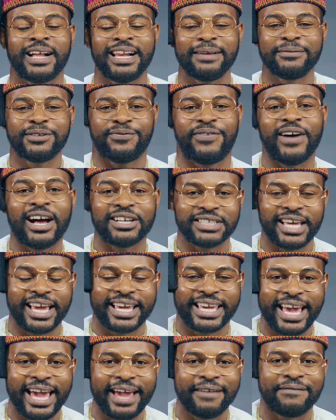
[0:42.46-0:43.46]
My name is Falz,
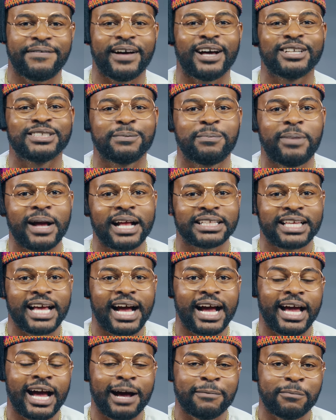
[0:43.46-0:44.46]
aka Falz the Bad
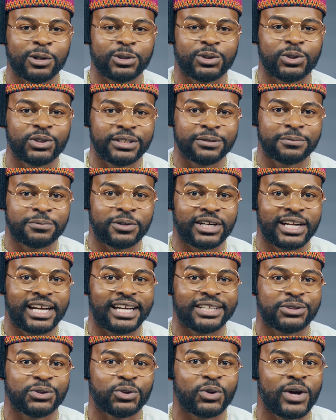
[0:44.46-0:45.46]
Guy. I'm also the
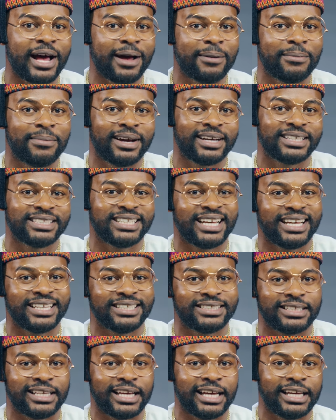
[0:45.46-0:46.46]
brother to Herbert
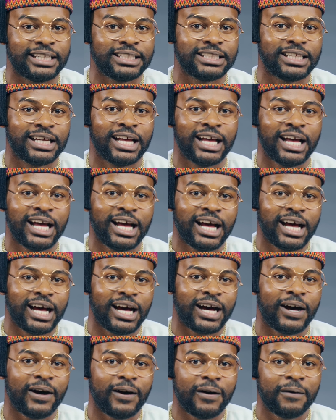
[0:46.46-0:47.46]
Einstein.
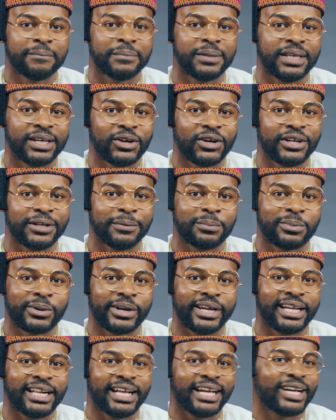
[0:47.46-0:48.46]
He got the
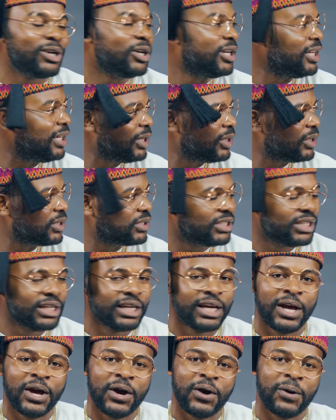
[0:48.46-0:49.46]
brain, I got the looks.
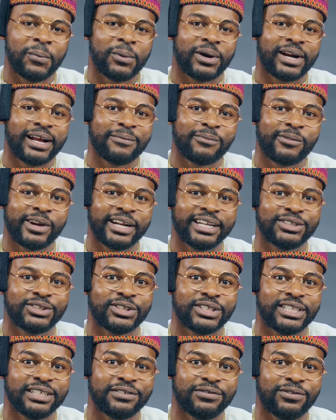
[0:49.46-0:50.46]
But I'm ready
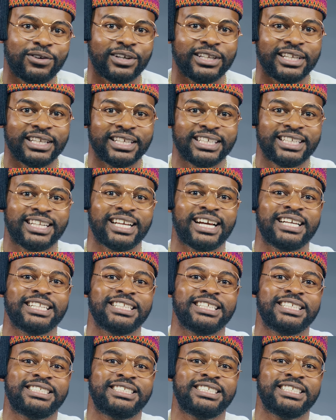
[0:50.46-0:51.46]
today for the
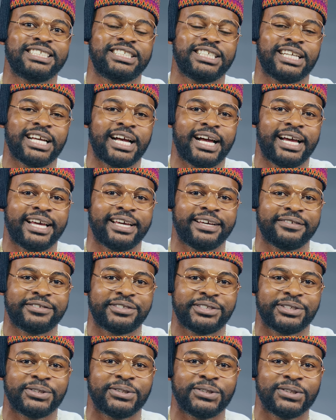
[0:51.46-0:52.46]
Ndani TGIF
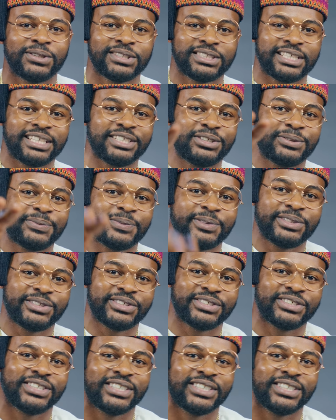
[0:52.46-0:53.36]
Show. Thanks so much.